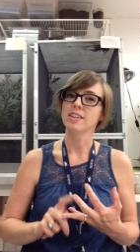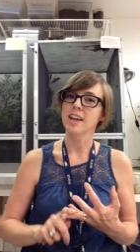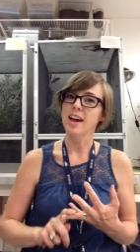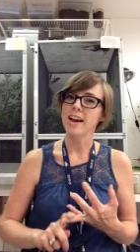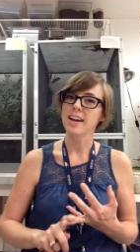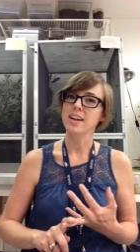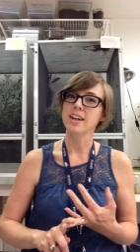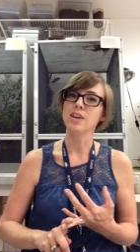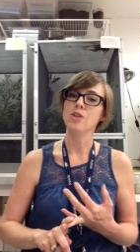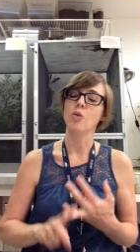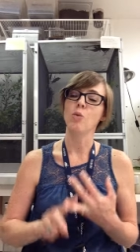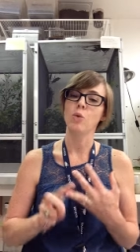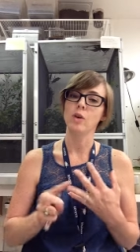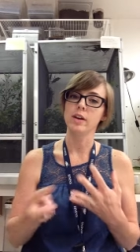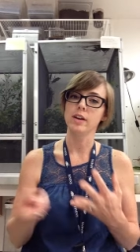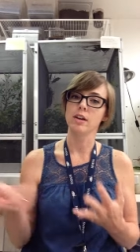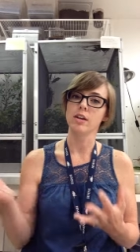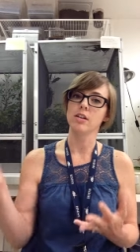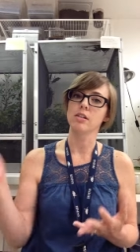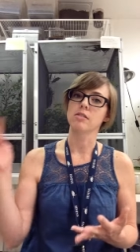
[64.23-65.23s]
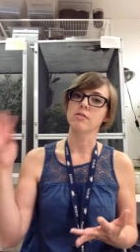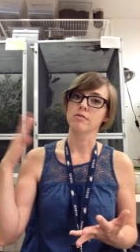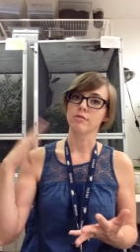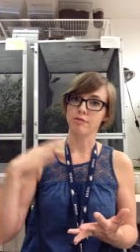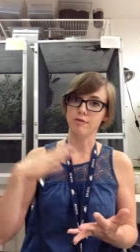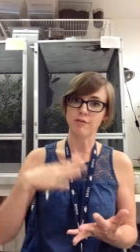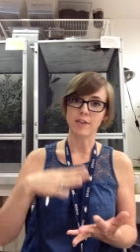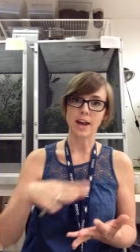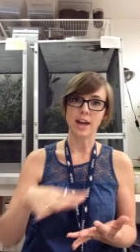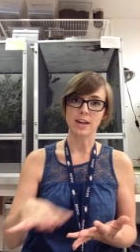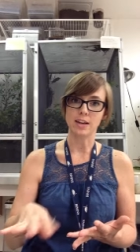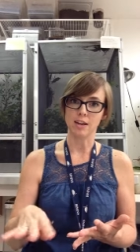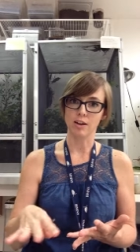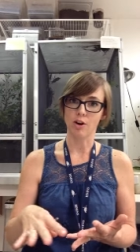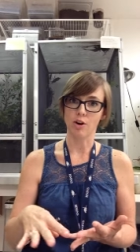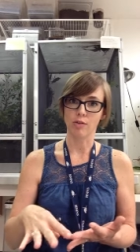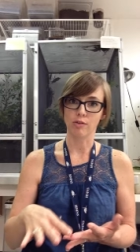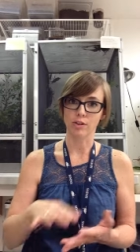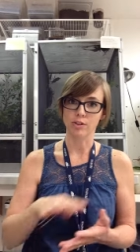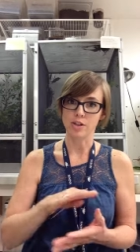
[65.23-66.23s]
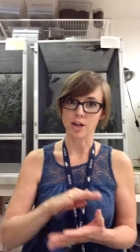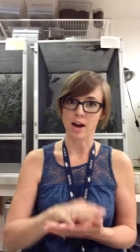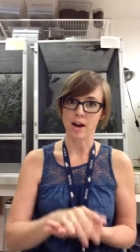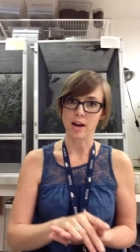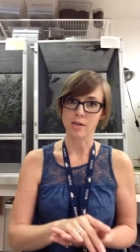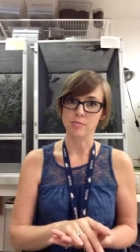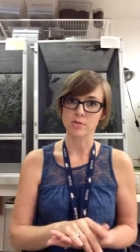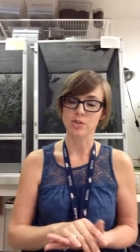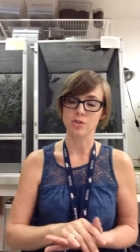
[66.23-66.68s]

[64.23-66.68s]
lighting will fade it over time.